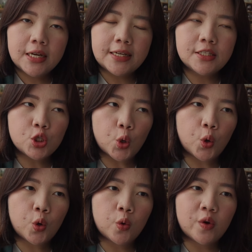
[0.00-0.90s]
And
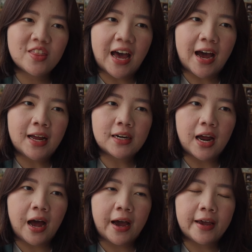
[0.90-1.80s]
so with that,
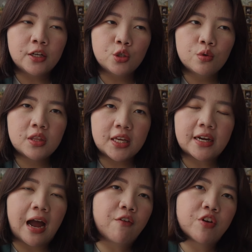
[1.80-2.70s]
I do
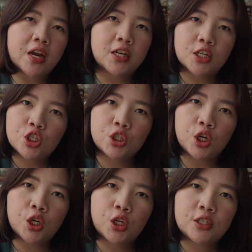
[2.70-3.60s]
think having a
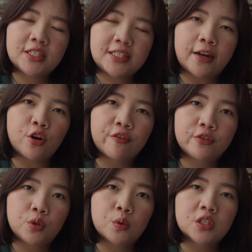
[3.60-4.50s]
digital set
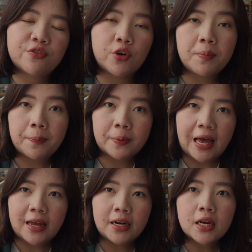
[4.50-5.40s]
of tools for my
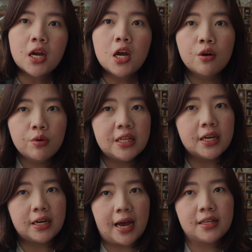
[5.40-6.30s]
planning really
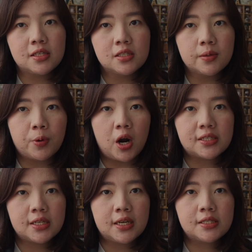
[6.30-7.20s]
enhances the
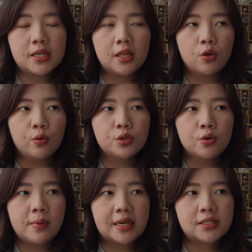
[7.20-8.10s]
process and also
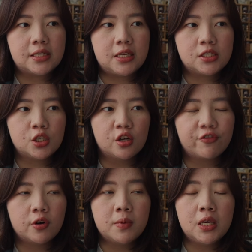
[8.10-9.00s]
makes it easier
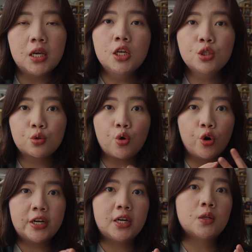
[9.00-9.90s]
for me to
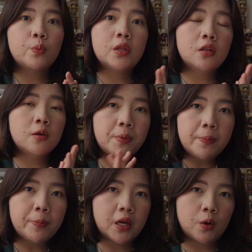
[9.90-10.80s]
coordinate with other
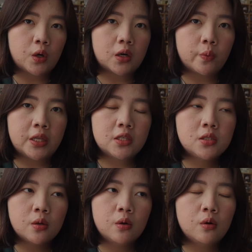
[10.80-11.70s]
people I work with.
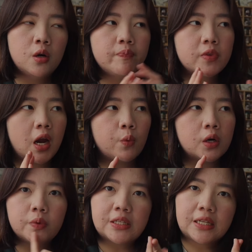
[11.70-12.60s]
So I
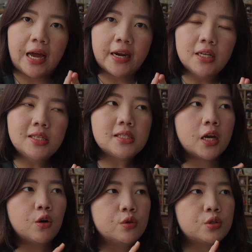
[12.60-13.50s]
work with clients.
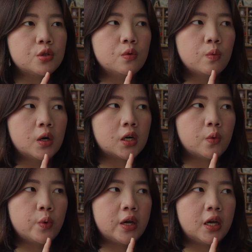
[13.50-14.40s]
I also work
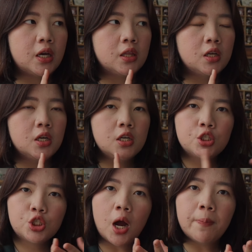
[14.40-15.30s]
with
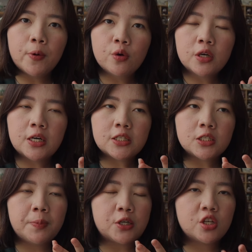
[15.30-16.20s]
shop owners,
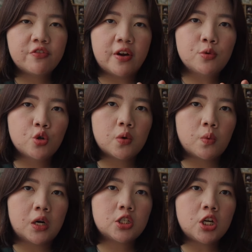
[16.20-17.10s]
especially if I'm doing
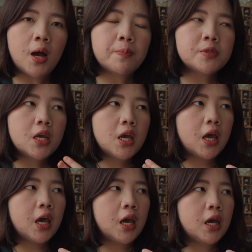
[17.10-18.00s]
workshops.
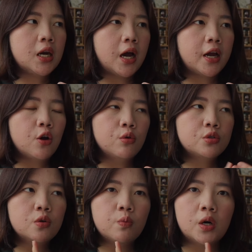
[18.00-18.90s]
And I
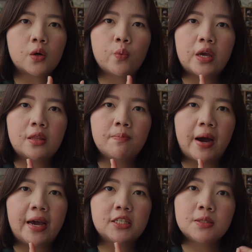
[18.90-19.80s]
also work with
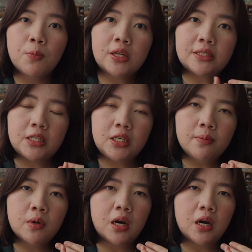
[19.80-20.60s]
my small team.